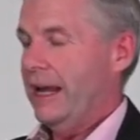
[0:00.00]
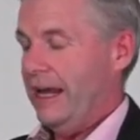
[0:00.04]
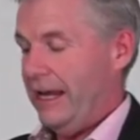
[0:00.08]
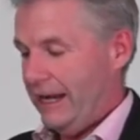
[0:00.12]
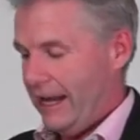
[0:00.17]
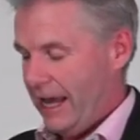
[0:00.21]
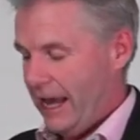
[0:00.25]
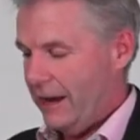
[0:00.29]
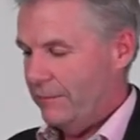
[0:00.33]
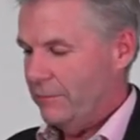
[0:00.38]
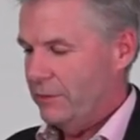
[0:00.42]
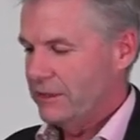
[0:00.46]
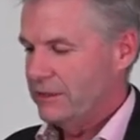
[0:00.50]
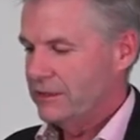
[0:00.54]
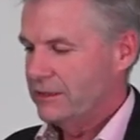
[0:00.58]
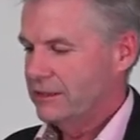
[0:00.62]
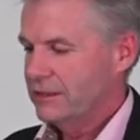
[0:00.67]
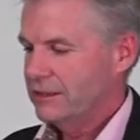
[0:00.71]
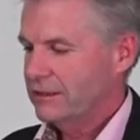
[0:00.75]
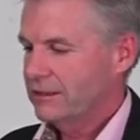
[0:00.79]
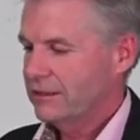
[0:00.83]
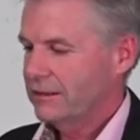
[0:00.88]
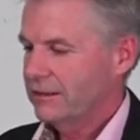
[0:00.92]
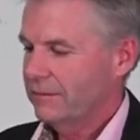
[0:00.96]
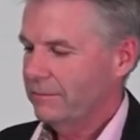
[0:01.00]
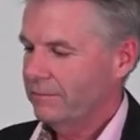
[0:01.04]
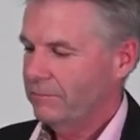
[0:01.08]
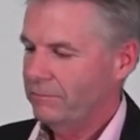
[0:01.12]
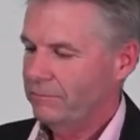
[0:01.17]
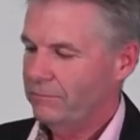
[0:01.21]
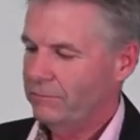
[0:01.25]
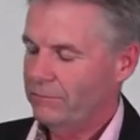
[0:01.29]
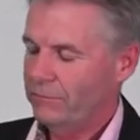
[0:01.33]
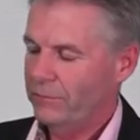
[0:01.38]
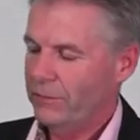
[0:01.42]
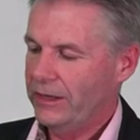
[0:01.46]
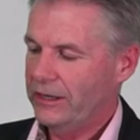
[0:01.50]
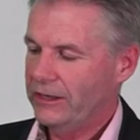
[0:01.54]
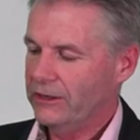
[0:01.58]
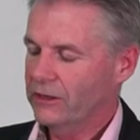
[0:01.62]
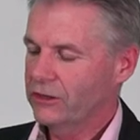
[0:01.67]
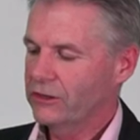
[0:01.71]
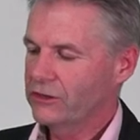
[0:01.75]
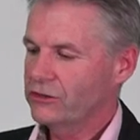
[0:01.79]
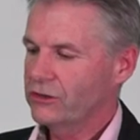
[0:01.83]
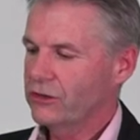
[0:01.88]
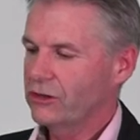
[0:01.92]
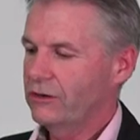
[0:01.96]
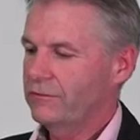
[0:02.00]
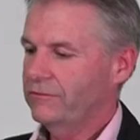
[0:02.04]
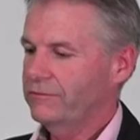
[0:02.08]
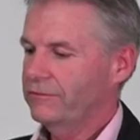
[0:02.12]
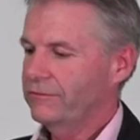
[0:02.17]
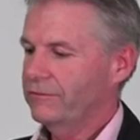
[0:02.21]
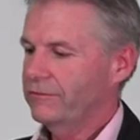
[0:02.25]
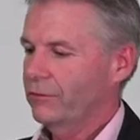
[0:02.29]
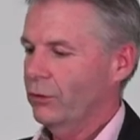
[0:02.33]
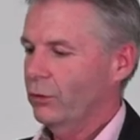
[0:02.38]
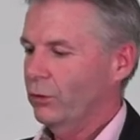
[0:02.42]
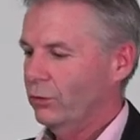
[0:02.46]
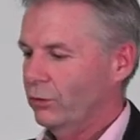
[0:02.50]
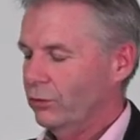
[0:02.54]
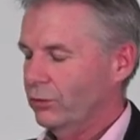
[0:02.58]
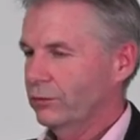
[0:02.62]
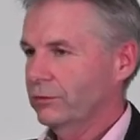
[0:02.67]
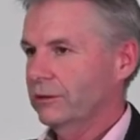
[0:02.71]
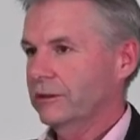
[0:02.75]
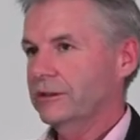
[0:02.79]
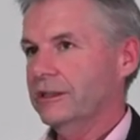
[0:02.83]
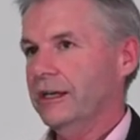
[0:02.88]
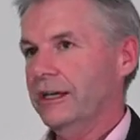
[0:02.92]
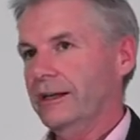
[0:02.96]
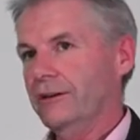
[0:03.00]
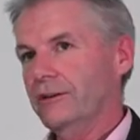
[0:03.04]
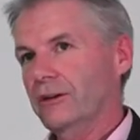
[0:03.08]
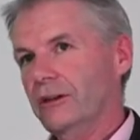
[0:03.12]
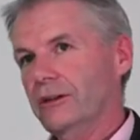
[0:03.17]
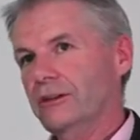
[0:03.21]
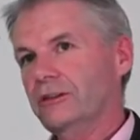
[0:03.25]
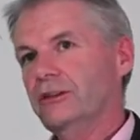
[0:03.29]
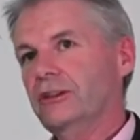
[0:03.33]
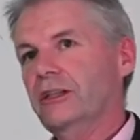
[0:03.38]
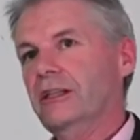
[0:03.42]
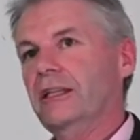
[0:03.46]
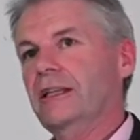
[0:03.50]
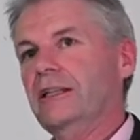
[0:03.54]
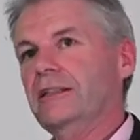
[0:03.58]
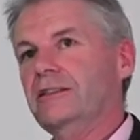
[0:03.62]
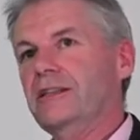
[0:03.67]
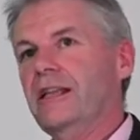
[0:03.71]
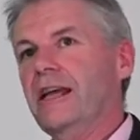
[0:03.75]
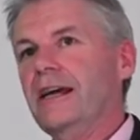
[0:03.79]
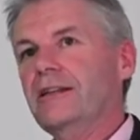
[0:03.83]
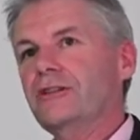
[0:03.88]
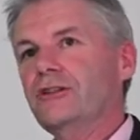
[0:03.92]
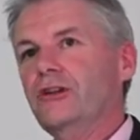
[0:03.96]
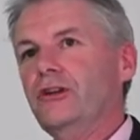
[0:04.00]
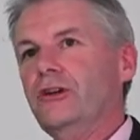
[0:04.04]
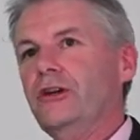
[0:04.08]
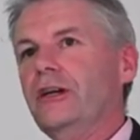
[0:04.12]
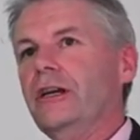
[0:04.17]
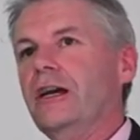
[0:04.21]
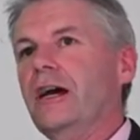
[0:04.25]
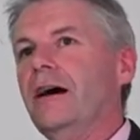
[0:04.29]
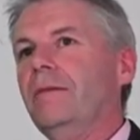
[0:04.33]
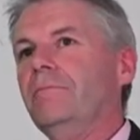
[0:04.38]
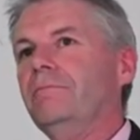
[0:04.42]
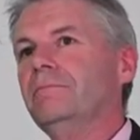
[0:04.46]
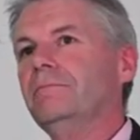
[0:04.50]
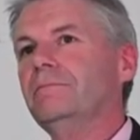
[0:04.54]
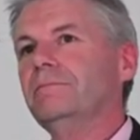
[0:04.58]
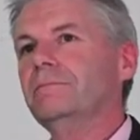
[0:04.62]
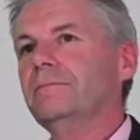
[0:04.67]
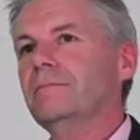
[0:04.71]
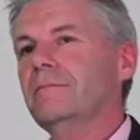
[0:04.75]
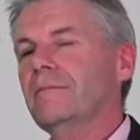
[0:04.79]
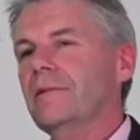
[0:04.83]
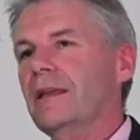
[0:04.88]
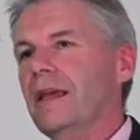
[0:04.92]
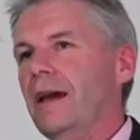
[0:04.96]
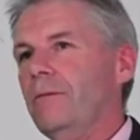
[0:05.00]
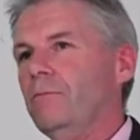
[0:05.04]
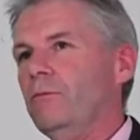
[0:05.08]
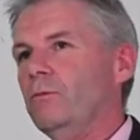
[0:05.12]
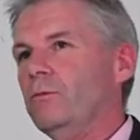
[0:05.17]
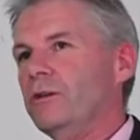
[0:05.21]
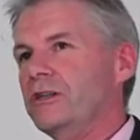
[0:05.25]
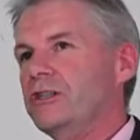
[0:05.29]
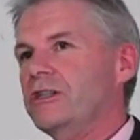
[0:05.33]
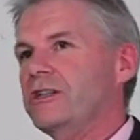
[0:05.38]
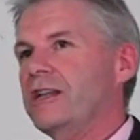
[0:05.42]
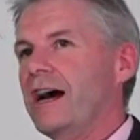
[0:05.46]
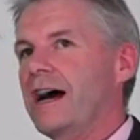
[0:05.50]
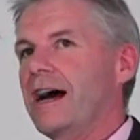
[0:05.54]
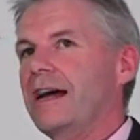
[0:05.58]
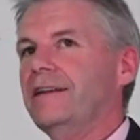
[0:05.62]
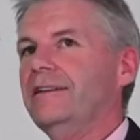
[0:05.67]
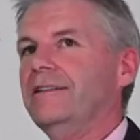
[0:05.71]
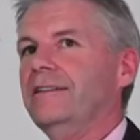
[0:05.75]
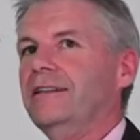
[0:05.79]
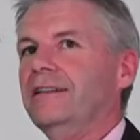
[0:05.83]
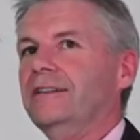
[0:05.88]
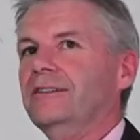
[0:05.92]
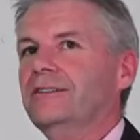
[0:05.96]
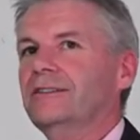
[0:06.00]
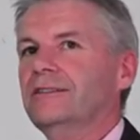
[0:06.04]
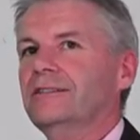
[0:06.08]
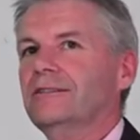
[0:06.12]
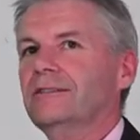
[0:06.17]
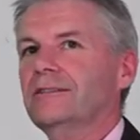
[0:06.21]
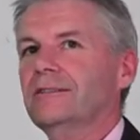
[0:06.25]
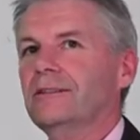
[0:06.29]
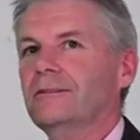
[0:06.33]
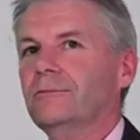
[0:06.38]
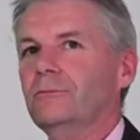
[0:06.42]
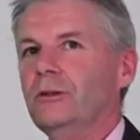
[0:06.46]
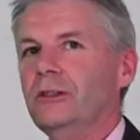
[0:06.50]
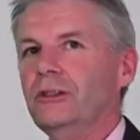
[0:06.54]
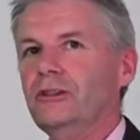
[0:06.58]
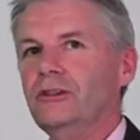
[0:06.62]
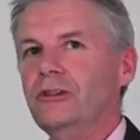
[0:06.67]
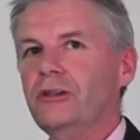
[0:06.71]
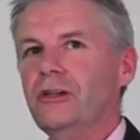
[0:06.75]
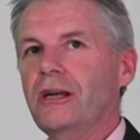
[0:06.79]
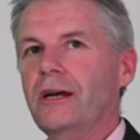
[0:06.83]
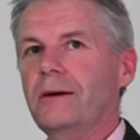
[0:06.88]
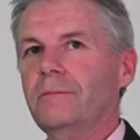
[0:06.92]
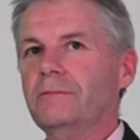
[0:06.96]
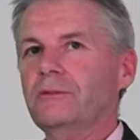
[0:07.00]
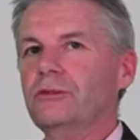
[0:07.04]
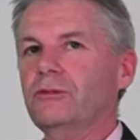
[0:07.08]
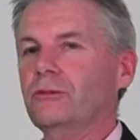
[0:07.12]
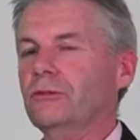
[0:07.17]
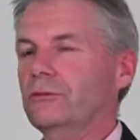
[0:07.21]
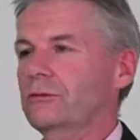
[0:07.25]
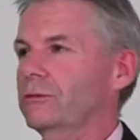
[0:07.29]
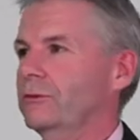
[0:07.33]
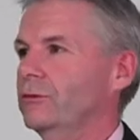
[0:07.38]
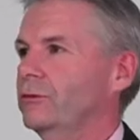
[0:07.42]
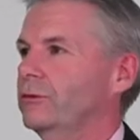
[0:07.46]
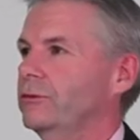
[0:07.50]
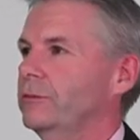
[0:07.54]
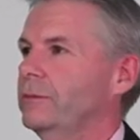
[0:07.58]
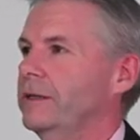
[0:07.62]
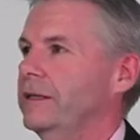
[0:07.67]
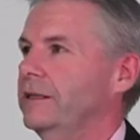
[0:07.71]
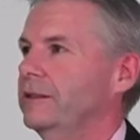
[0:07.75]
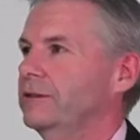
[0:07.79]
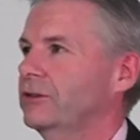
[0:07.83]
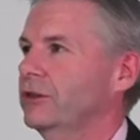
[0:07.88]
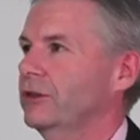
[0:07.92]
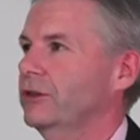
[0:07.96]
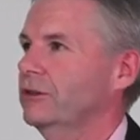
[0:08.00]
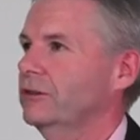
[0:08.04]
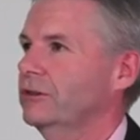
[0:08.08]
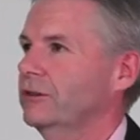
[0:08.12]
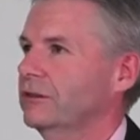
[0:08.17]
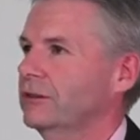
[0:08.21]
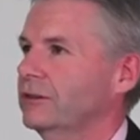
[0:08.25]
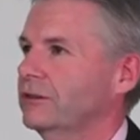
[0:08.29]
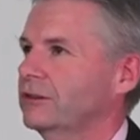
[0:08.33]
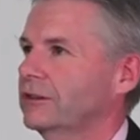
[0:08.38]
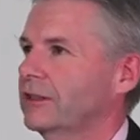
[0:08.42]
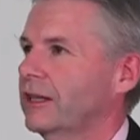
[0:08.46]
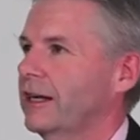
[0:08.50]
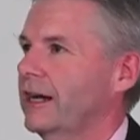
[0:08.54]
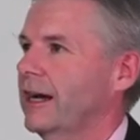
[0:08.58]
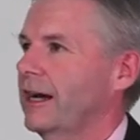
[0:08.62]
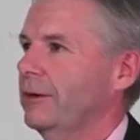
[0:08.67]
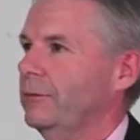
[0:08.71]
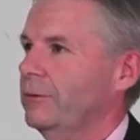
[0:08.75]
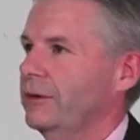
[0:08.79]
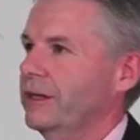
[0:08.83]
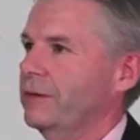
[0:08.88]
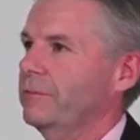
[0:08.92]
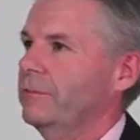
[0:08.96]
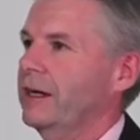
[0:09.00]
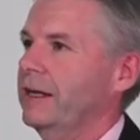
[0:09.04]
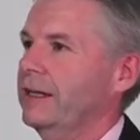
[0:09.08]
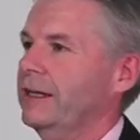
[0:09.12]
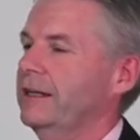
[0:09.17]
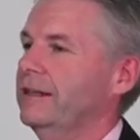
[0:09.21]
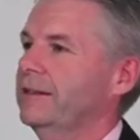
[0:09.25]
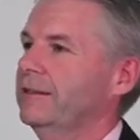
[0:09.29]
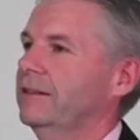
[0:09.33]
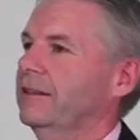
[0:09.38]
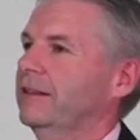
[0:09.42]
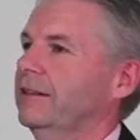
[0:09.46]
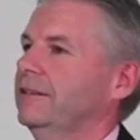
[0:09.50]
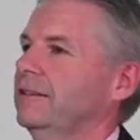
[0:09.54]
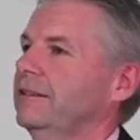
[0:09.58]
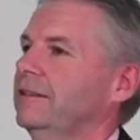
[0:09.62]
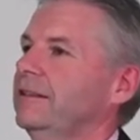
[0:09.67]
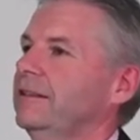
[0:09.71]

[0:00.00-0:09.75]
in our business because of all the technology that's now turning up. And when we started this, we'd turn up and talk to an orthopaedic surgeon and say, hey, we can make anything.